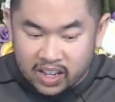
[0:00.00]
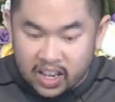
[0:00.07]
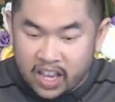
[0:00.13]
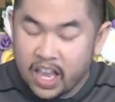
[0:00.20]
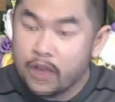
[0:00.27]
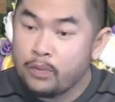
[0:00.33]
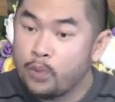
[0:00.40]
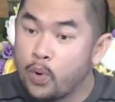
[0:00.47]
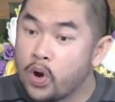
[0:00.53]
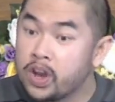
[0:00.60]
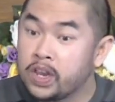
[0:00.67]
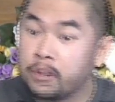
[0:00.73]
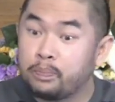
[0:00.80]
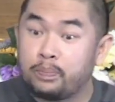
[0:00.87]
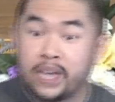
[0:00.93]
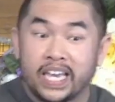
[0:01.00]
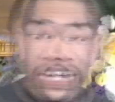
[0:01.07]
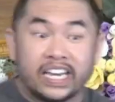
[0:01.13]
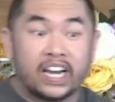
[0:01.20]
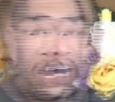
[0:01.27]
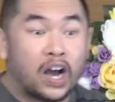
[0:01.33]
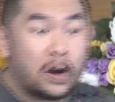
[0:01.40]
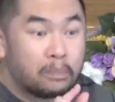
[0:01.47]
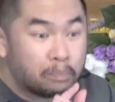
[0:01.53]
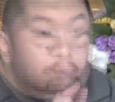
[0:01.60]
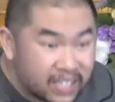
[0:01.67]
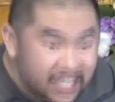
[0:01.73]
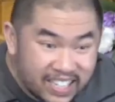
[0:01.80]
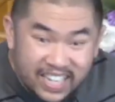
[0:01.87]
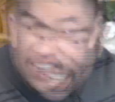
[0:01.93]
he wouldn't be
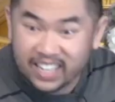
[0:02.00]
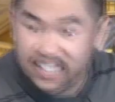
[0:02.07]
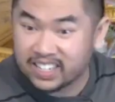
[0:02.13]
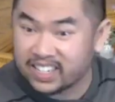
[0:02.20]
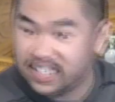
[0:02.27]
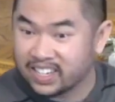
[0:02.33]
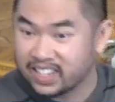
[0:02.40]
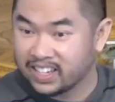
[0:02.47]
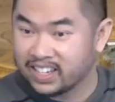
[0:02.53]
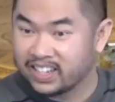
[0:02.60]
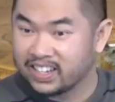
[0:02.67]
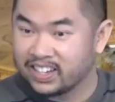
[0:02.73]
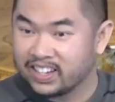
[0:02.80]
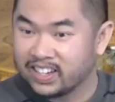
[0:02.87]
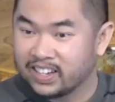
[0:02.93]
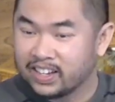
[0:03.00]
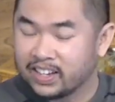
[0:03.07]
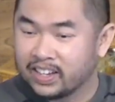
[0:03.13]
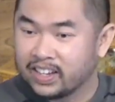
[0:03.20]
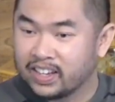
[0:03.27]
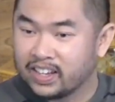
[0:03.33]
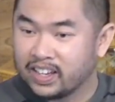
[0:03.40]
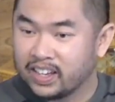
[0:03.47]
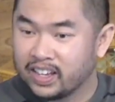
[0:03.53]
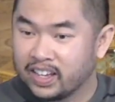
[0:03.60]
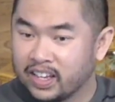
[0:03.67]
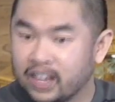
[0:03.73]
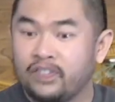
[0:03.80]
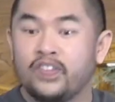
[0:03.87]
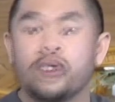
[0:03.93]
complete
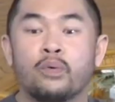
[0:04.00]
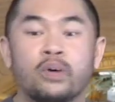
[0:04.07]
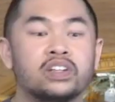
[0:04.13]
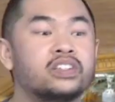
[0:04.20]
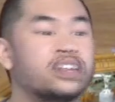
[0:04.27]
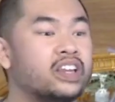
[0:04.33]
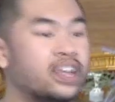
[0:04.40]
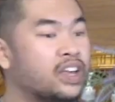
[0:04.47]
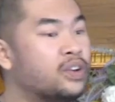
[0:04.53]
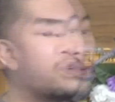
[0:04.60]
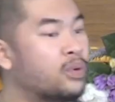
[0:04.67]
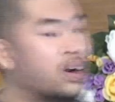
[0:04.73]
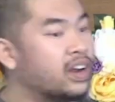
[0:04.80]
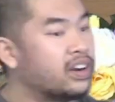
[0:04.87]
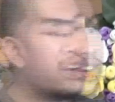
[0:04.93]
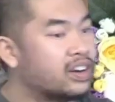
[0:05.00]
if he wasn't in one.